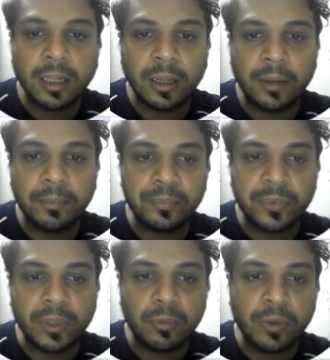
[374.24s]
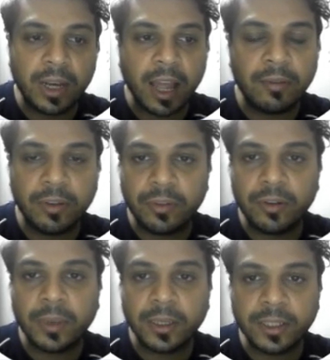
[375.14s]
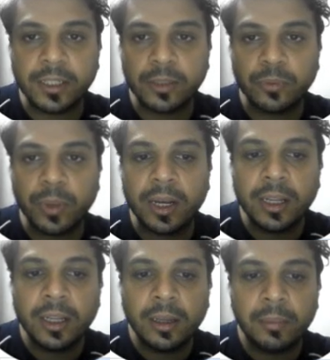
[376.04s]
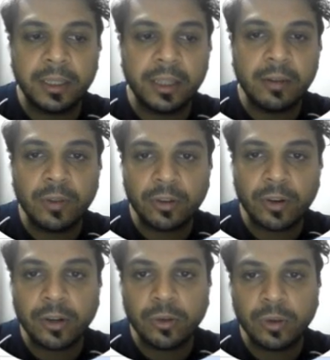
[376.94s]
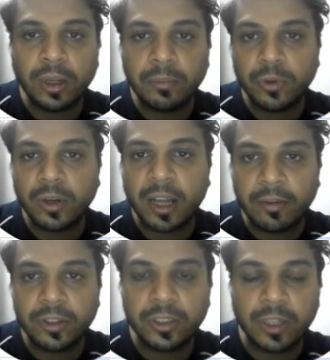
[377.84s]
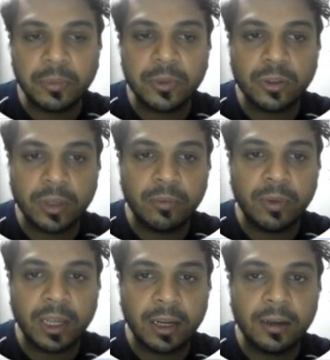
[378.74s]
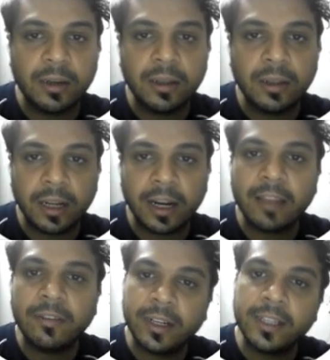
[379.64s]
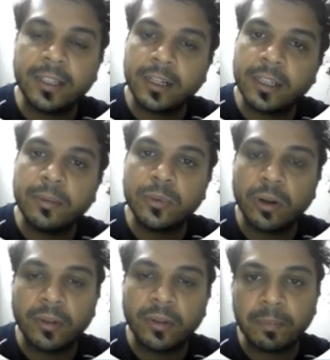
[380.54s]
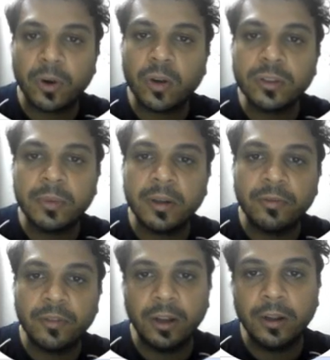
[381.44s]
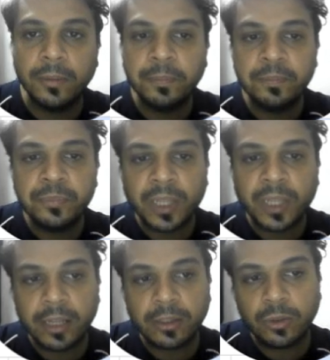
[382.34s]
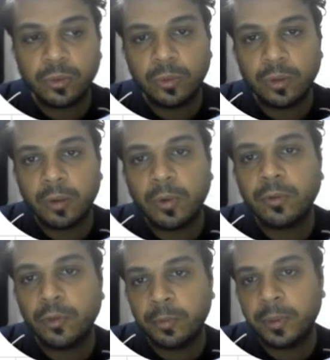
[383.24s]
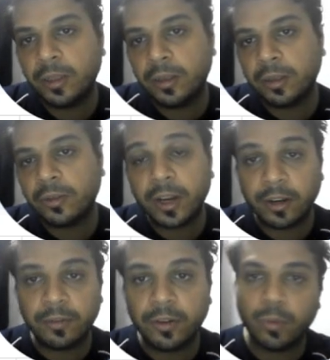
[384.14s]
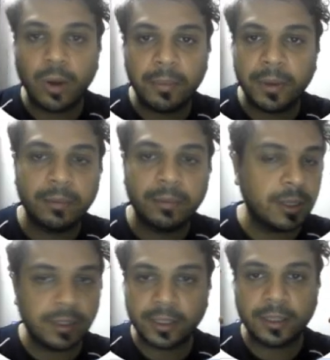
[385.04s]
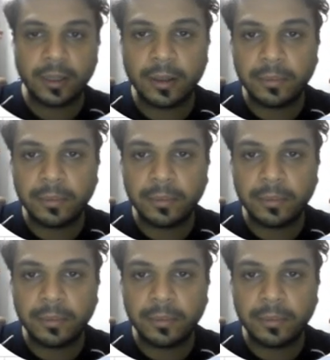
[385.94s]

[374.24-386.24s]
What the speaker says: will have different budgets as well, but then we are trying to come to an average number so that we can arrive at least at some sort of approximate figure as to what would be the creative requirement. Because